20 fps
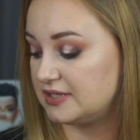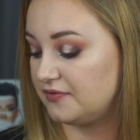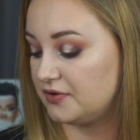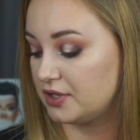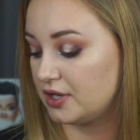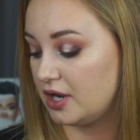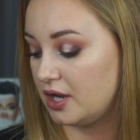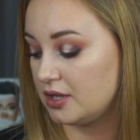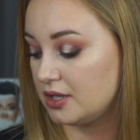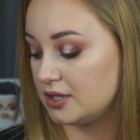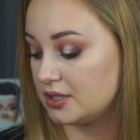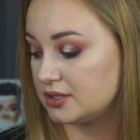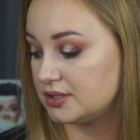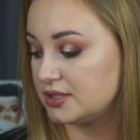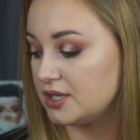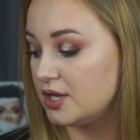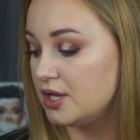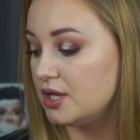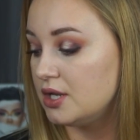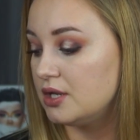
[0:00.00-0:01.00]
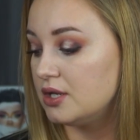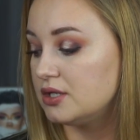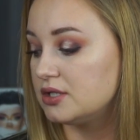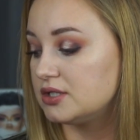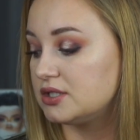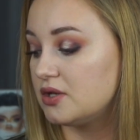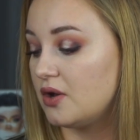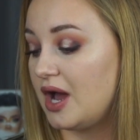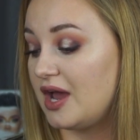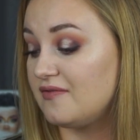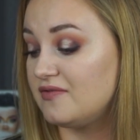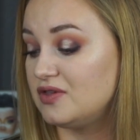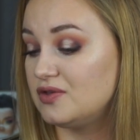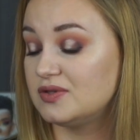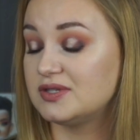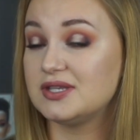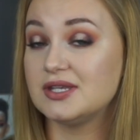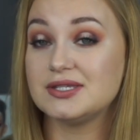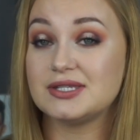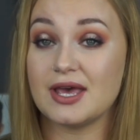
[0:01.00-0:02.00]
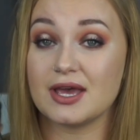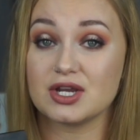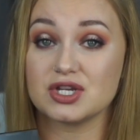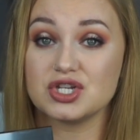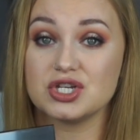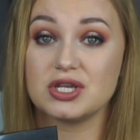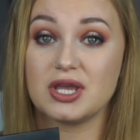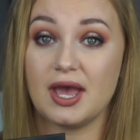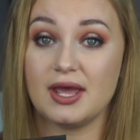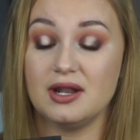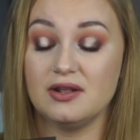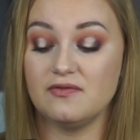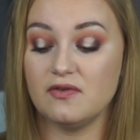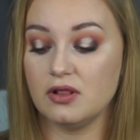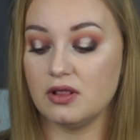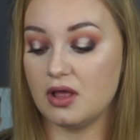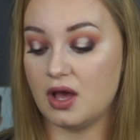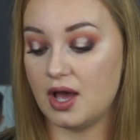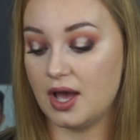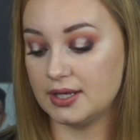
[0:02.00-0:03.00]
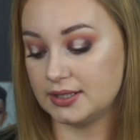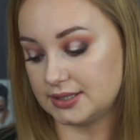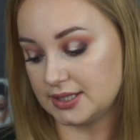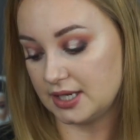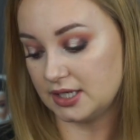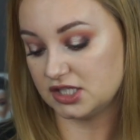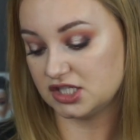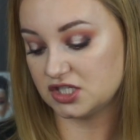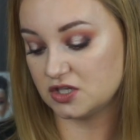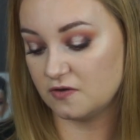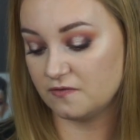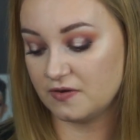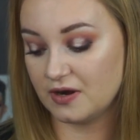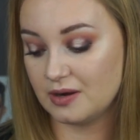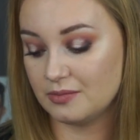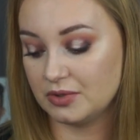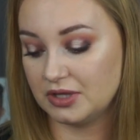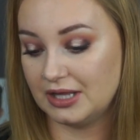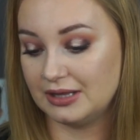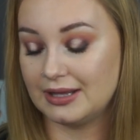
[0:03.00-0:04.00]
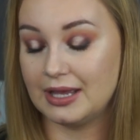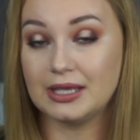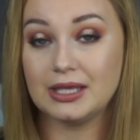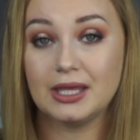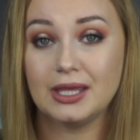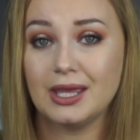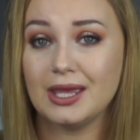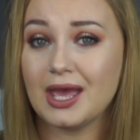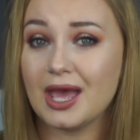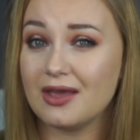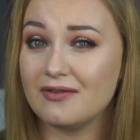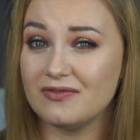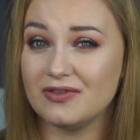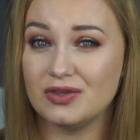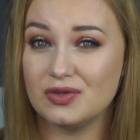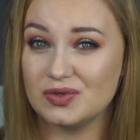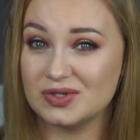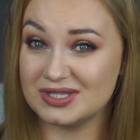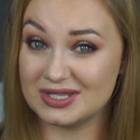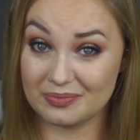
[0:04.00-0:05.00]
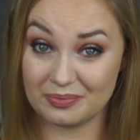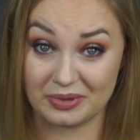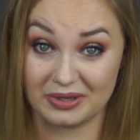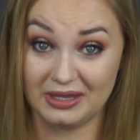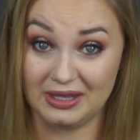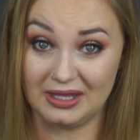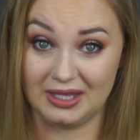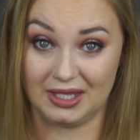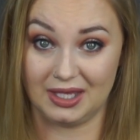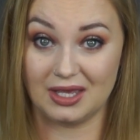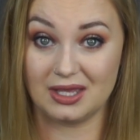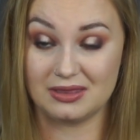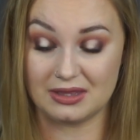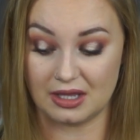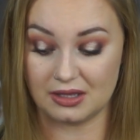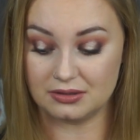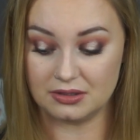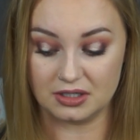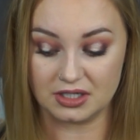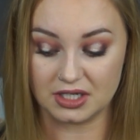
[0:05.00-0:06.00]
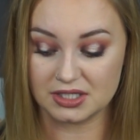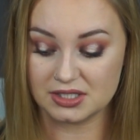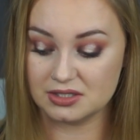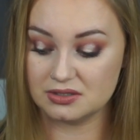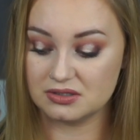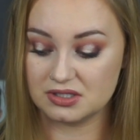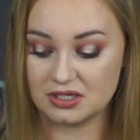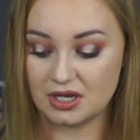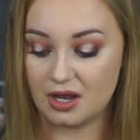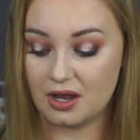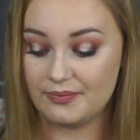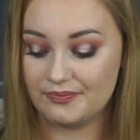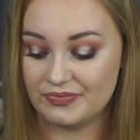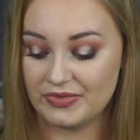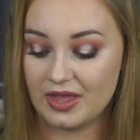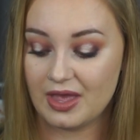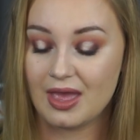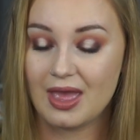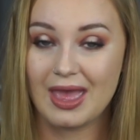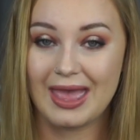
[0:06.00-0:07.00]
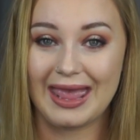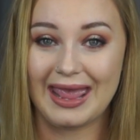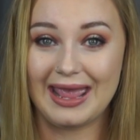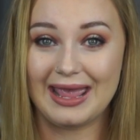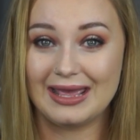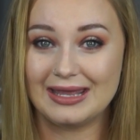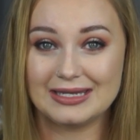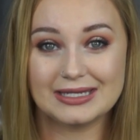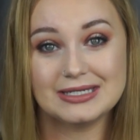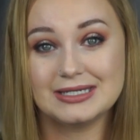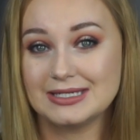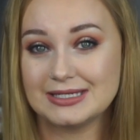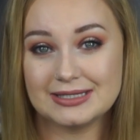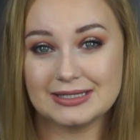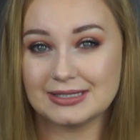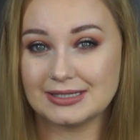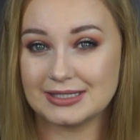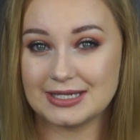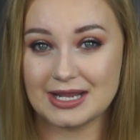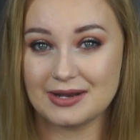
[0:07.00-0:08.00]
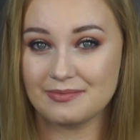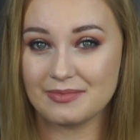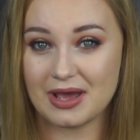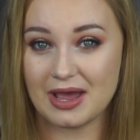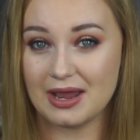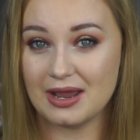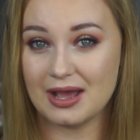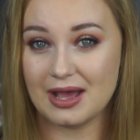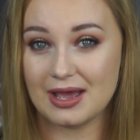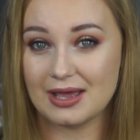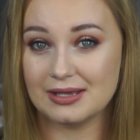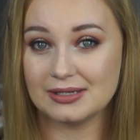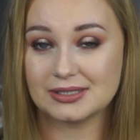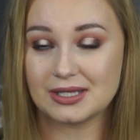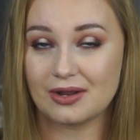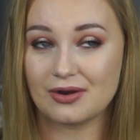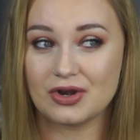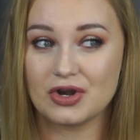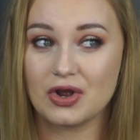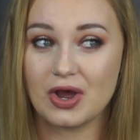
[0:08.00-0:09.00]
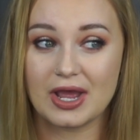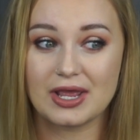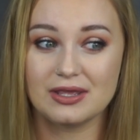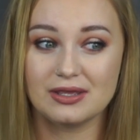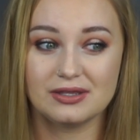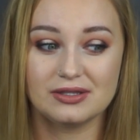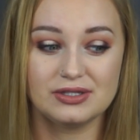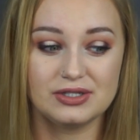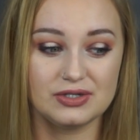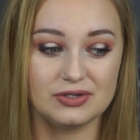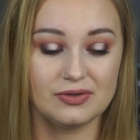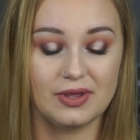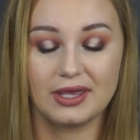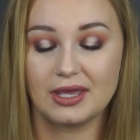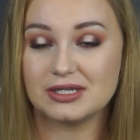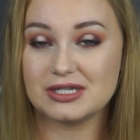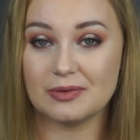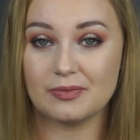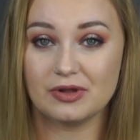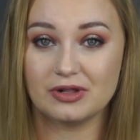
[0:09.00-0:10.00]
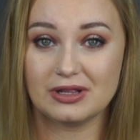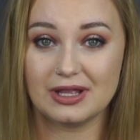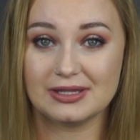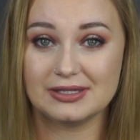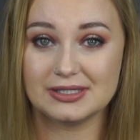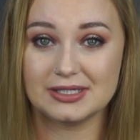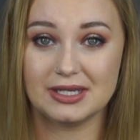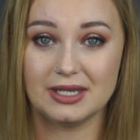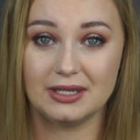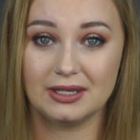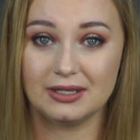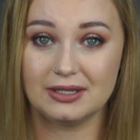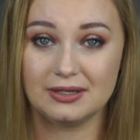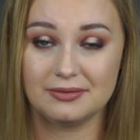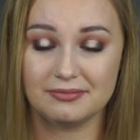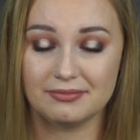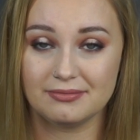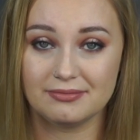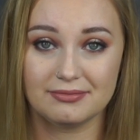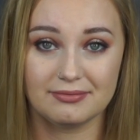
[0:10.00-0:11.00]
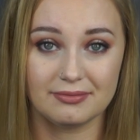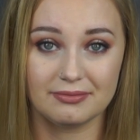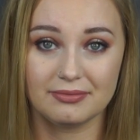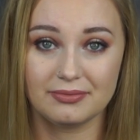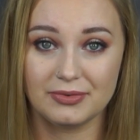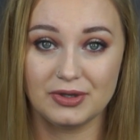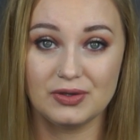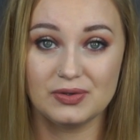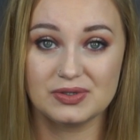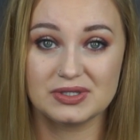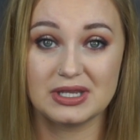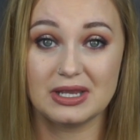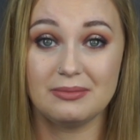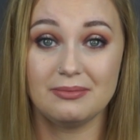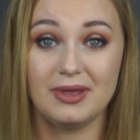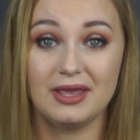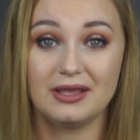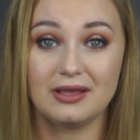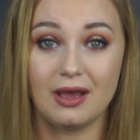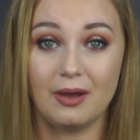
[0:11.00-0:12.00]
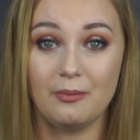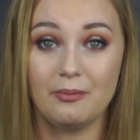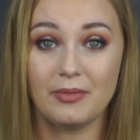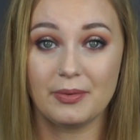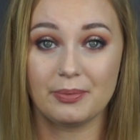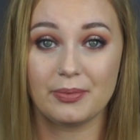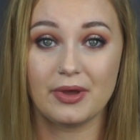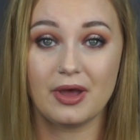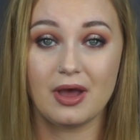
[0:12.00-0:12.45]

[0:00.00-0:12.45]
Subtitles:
different colors. So I've used this actually kind of a lot, and so far I'm really liking it. I've used the pink in that look as you saw, and it didn't stain my eyes. I don't know. I do like a double cleansing and use a makeup